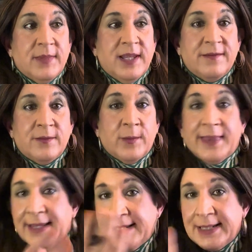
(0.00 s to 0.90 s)
Even
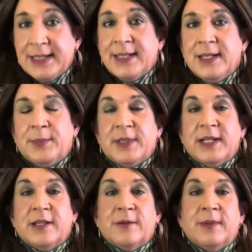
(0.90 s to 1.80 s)
within a
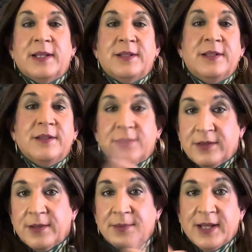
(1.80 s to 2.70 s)
particular religion,
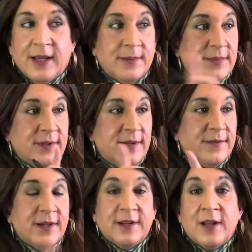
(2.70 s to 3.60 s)
sometimes the
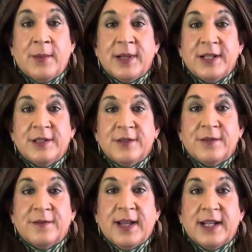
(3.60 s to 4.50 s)
different denominations or
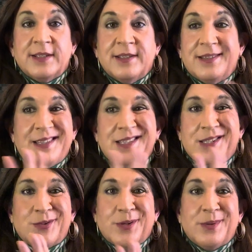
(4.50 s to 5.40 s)
factions
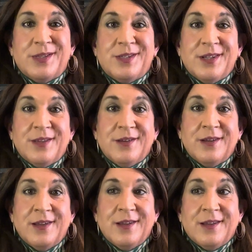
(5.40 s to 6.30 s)
disagree with each other,
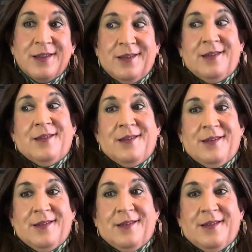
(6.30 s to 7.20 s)

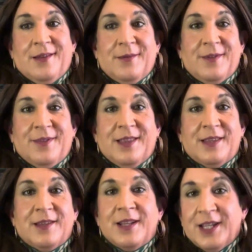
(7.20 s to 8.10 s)
and
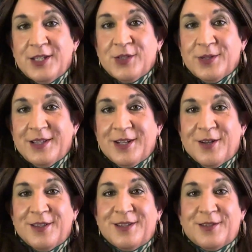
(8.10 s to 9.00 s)
it's in history they call
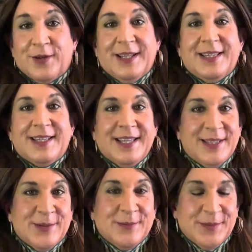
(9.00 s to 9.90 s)
this great
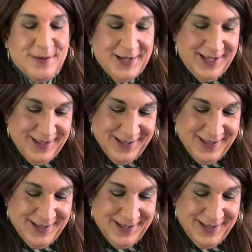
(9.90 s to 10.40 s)
schisms, right?